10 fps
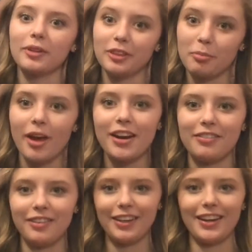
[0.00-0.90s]
with the
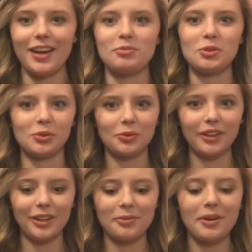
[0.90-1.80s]
benefit, I'm doing
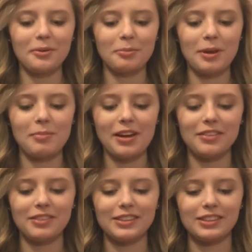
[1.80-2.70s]
really well with my
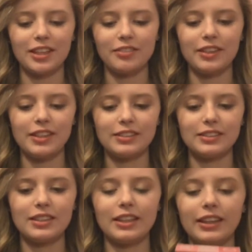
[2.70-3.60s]
benefit stuff,
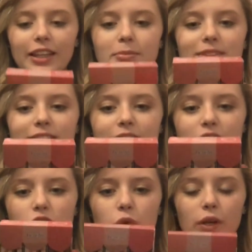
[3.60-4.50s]
is the
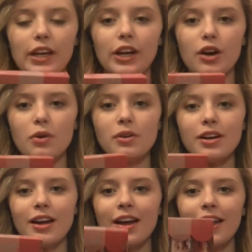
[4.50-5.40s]
Lipstick Trio.
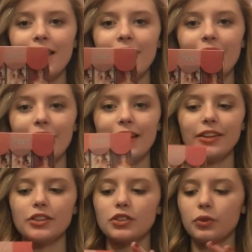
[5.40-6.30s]
And
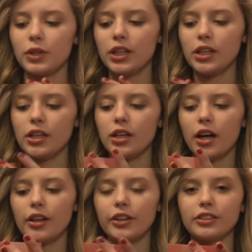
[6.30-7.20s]
there's three
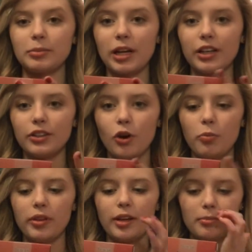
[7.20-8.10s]
colors. I'm not going to
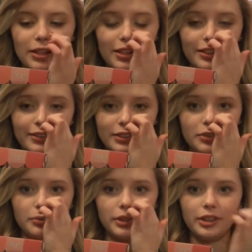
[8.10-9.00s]
open them because
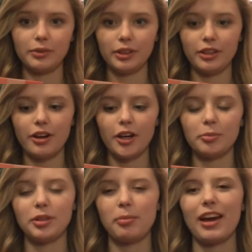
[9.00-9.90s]
they're really, really hard,
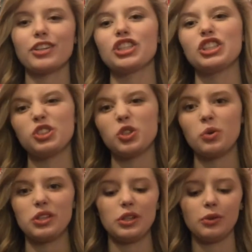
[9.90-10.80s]
but the packaging is
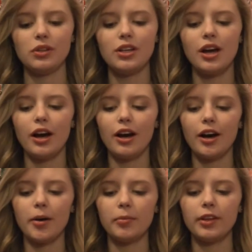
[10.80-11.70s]
so cute.
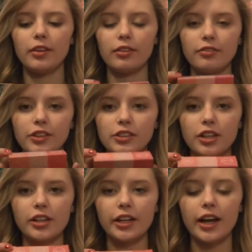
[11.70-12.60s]
Um, the first
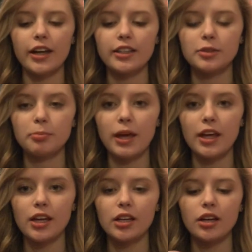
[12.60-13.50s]
color I got is
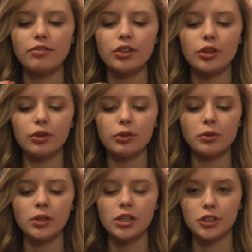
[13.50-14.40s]
Pinking of
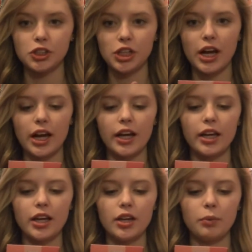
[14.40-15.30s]
You, Shy,
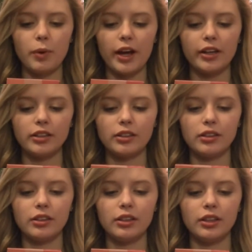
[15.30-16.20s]
and Wild
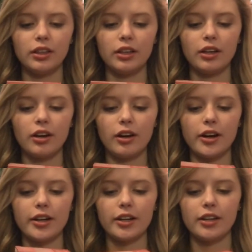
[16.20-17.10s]

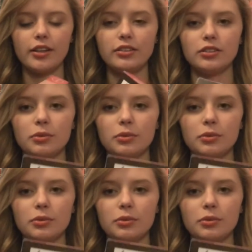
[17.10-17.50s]
Card. And this is